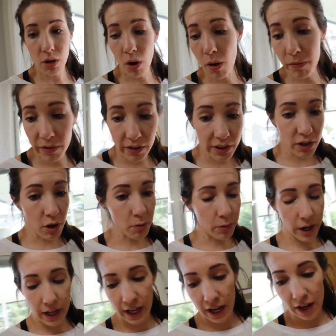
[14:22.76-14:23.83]
So hopefully no
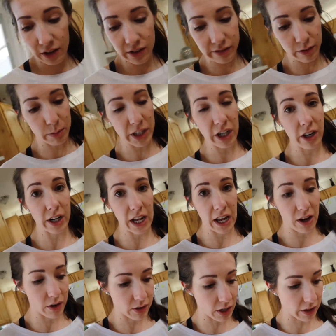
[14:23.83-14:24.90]
breakouts from here on
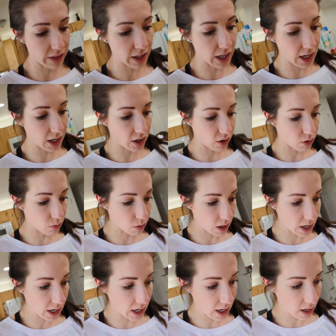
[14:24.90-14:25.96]
out, nothing in
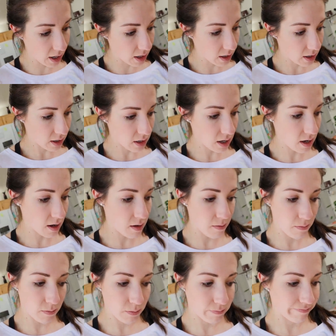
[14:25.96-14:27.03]
Hawaii. Oh
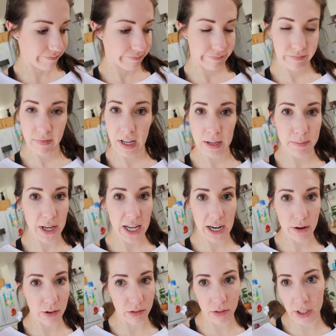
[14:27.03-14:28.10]
man,
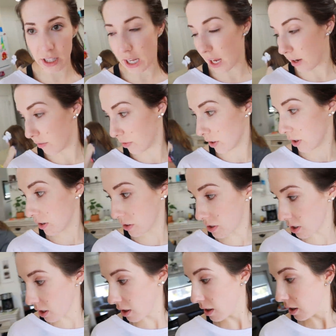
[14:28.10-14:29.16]
I would really hate for her
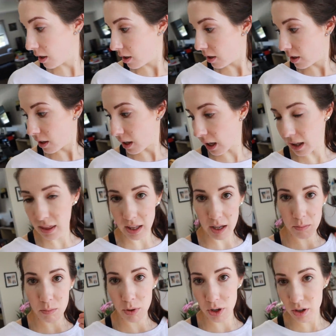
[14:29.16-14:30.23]
to get
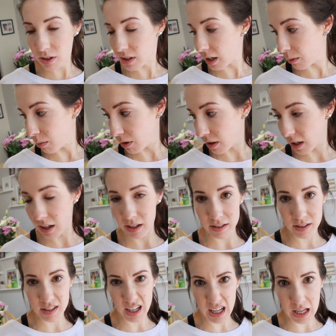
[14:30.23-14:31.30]
that burn type of thing,
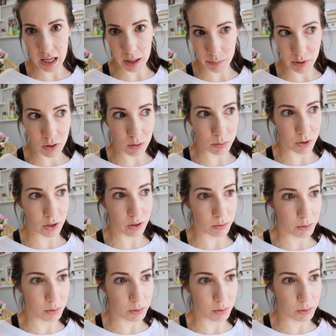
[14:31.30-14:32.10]
because it's like a chemical burn